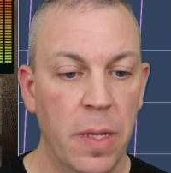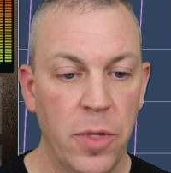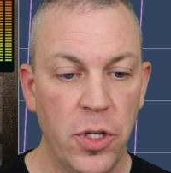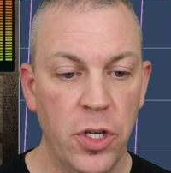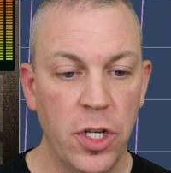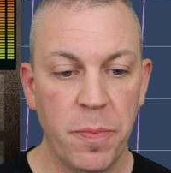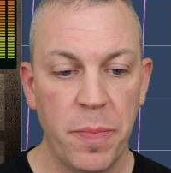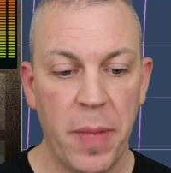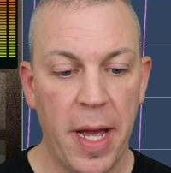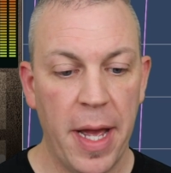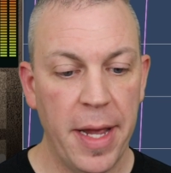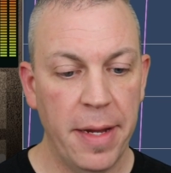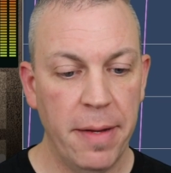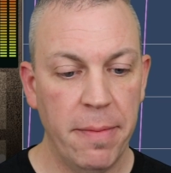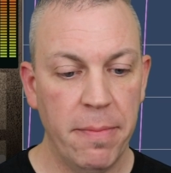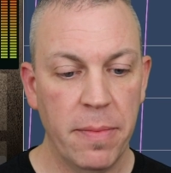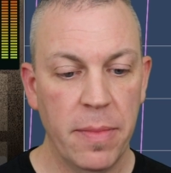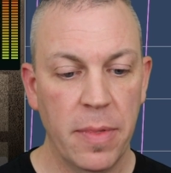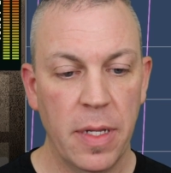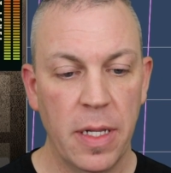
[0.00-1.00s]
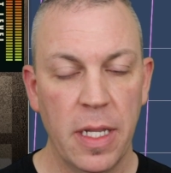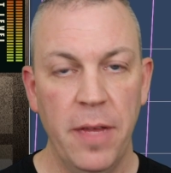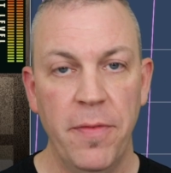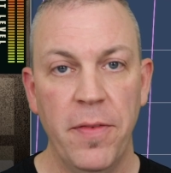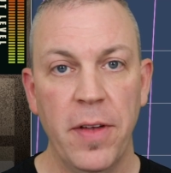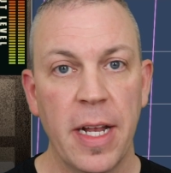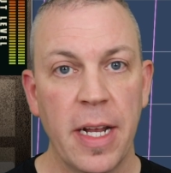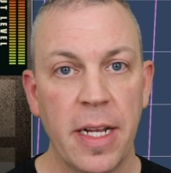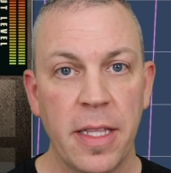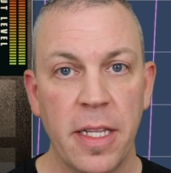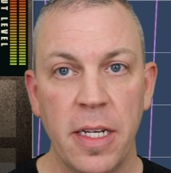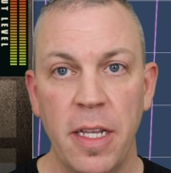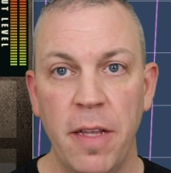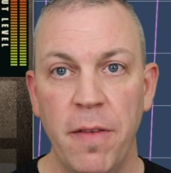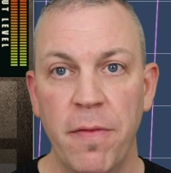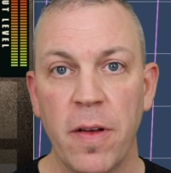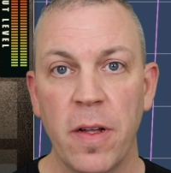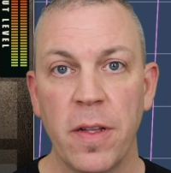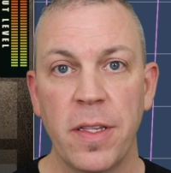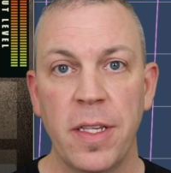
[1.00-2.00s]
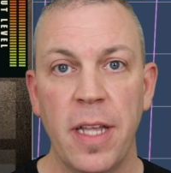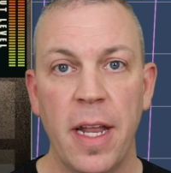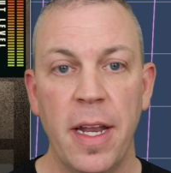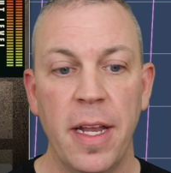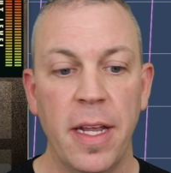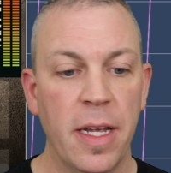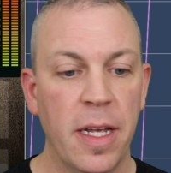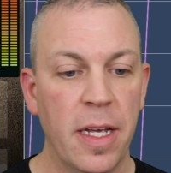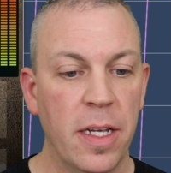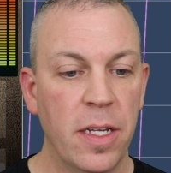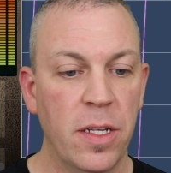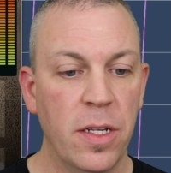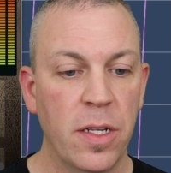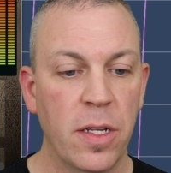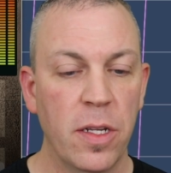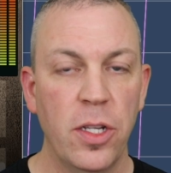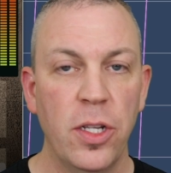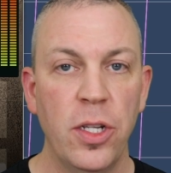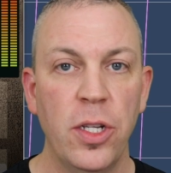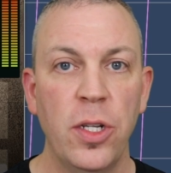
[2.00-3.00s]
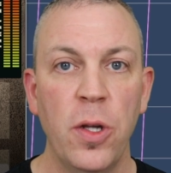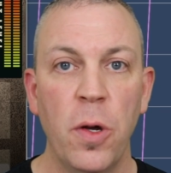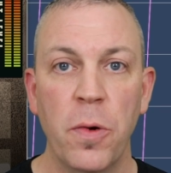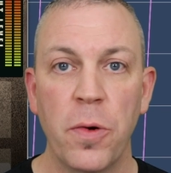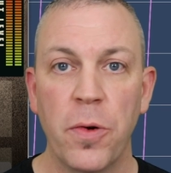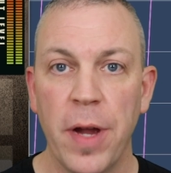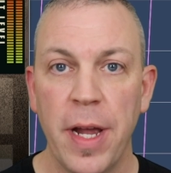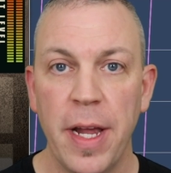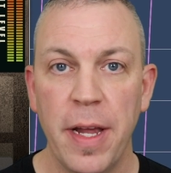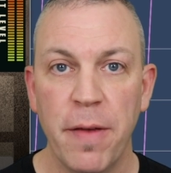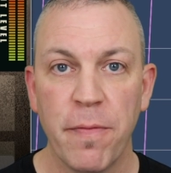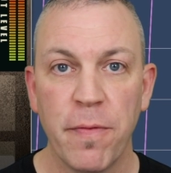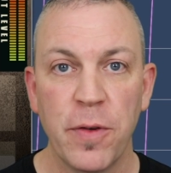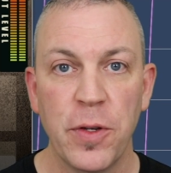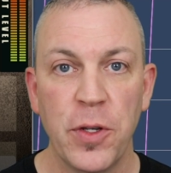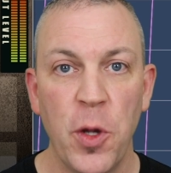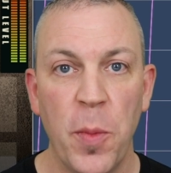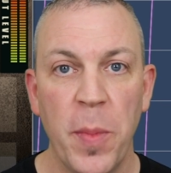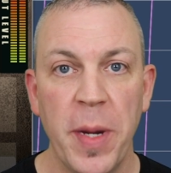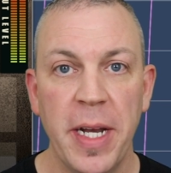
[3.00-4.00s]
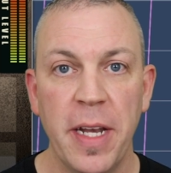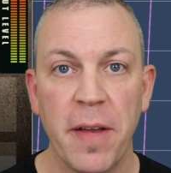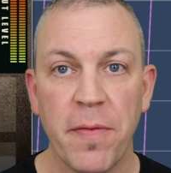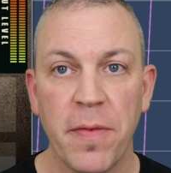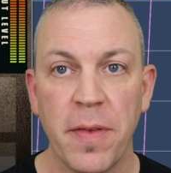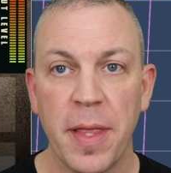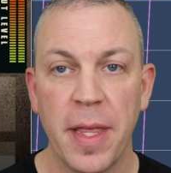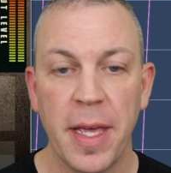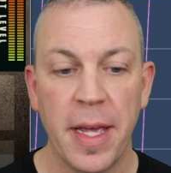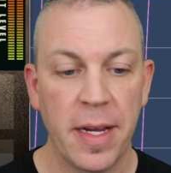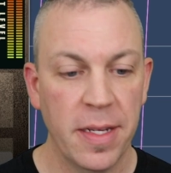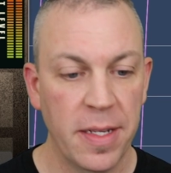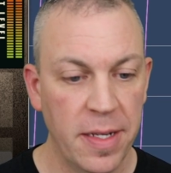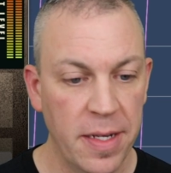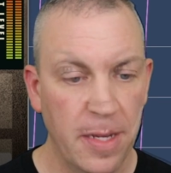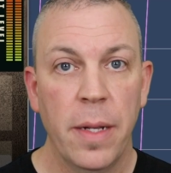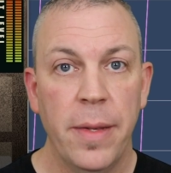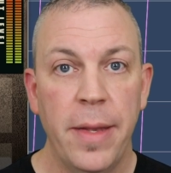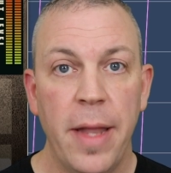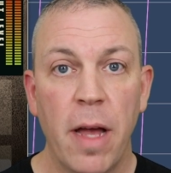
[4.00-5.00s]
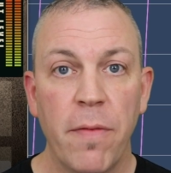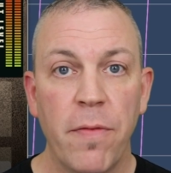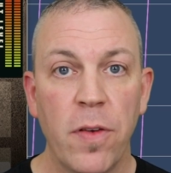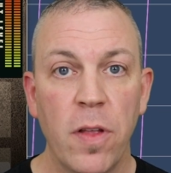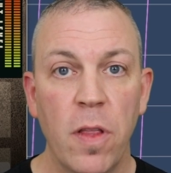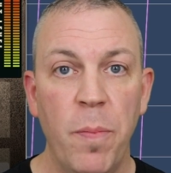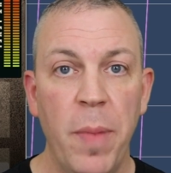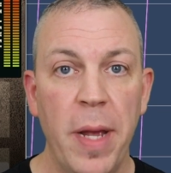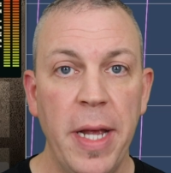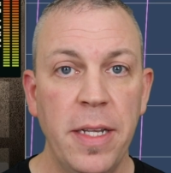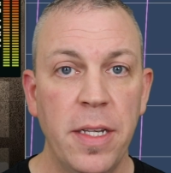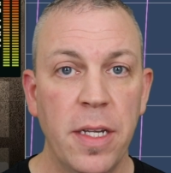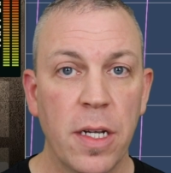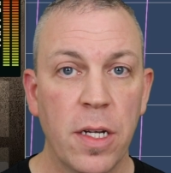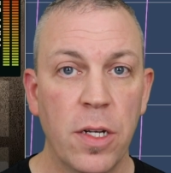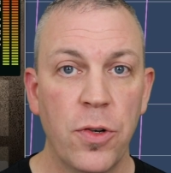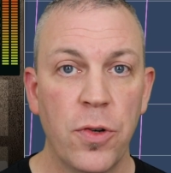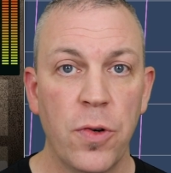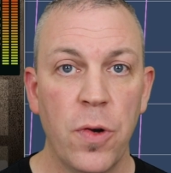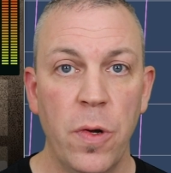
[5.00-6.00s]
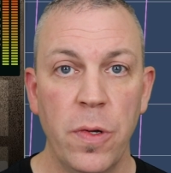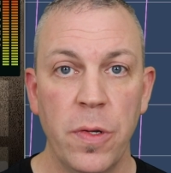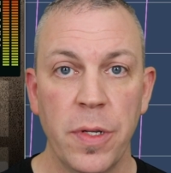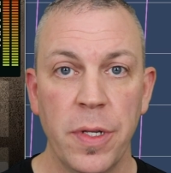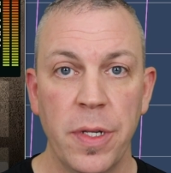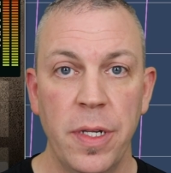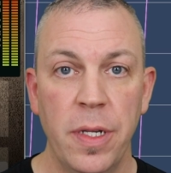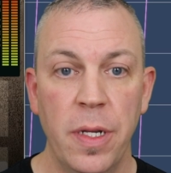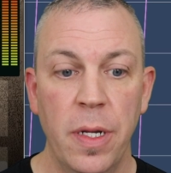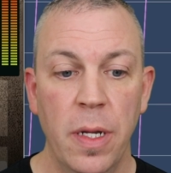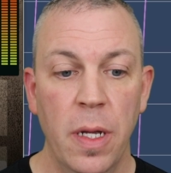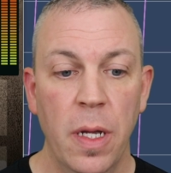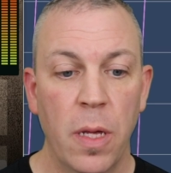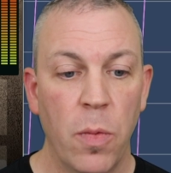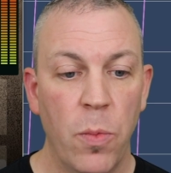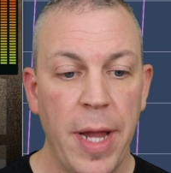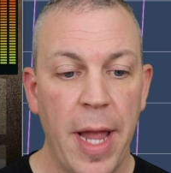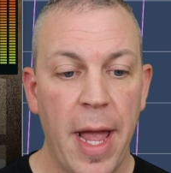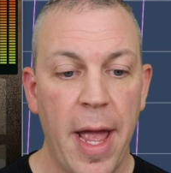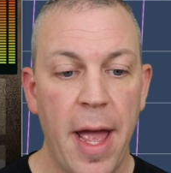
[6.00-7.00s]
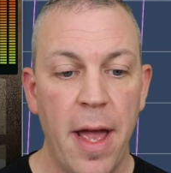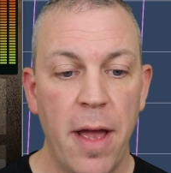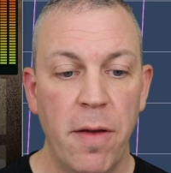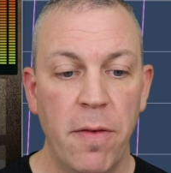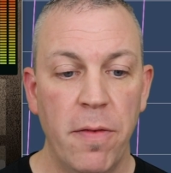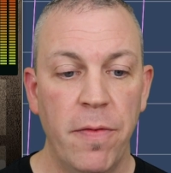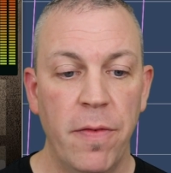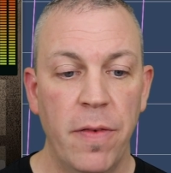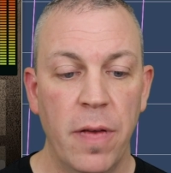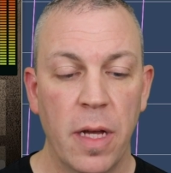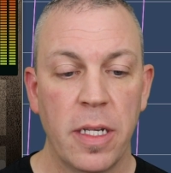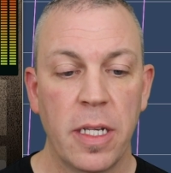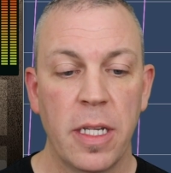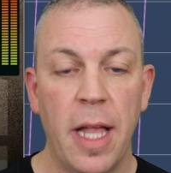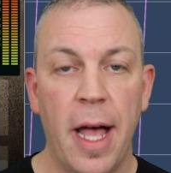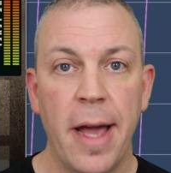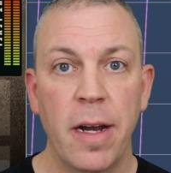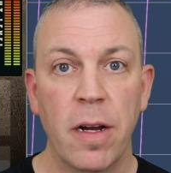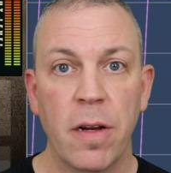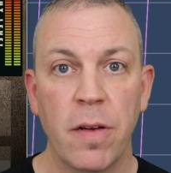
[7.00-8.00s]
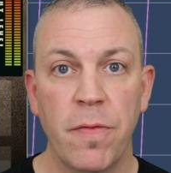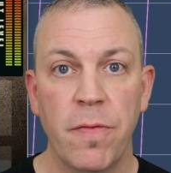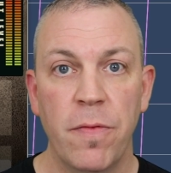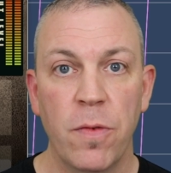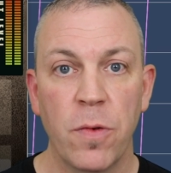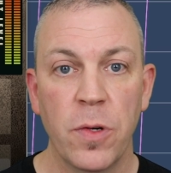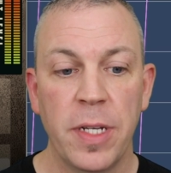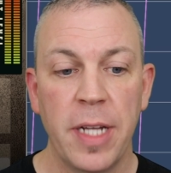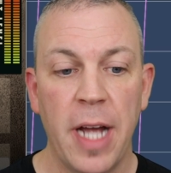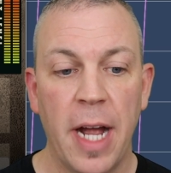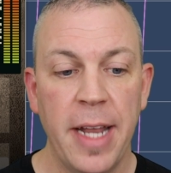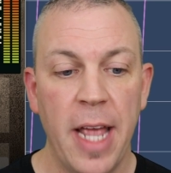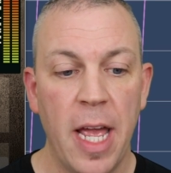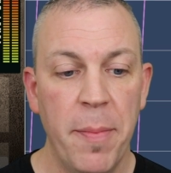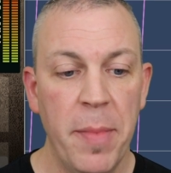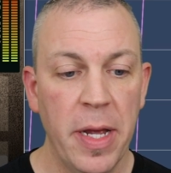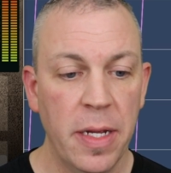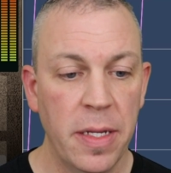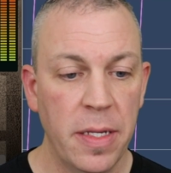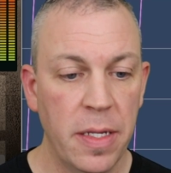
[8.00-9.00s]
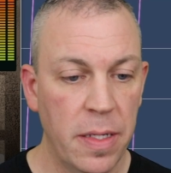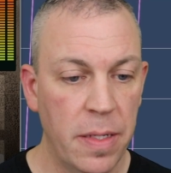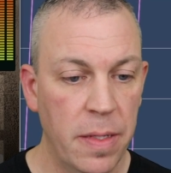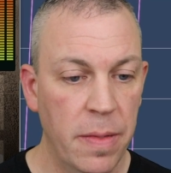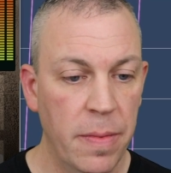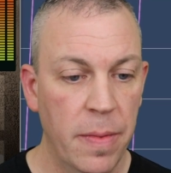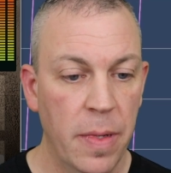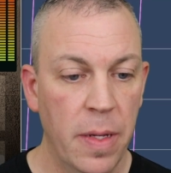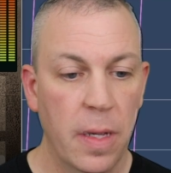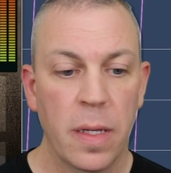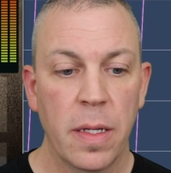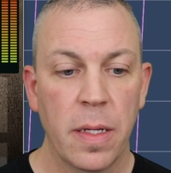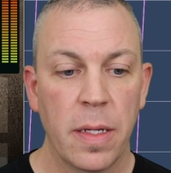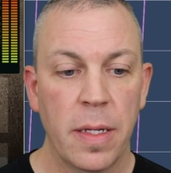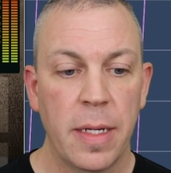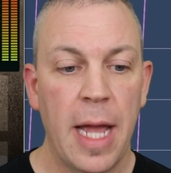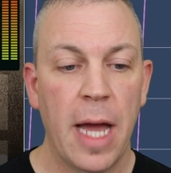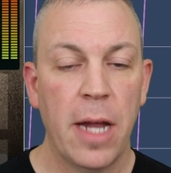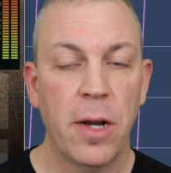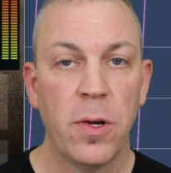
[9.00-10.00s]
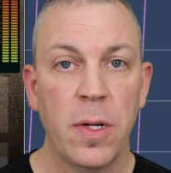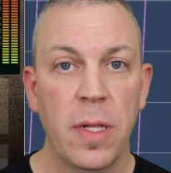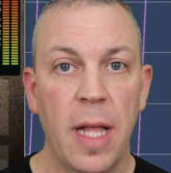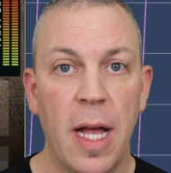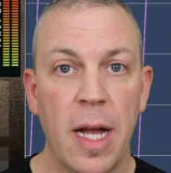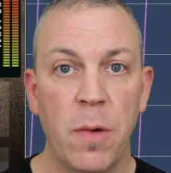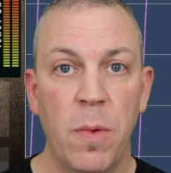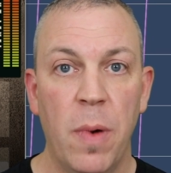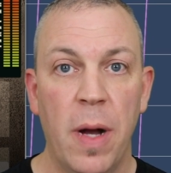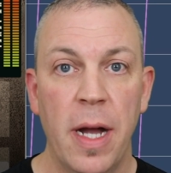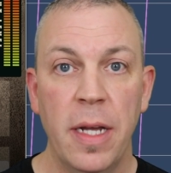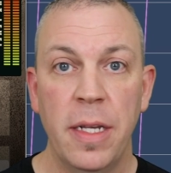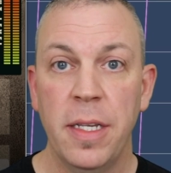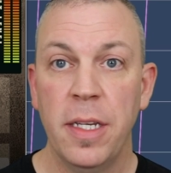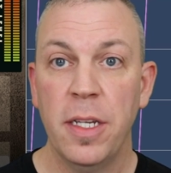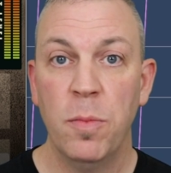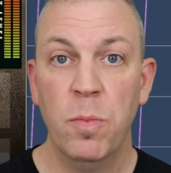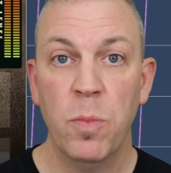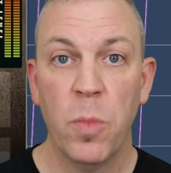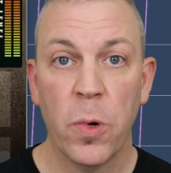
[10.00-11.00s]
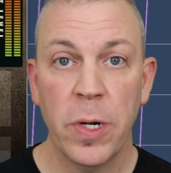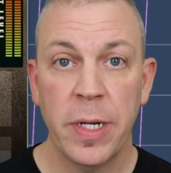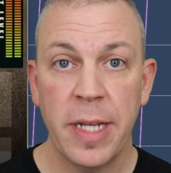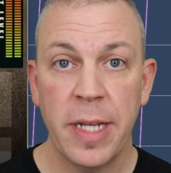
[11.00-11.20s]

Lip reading: Just by leaving it at the default setting is so great for so many different things. Now for the basic controls, we have a slider for dynamics. Counterclockwise is more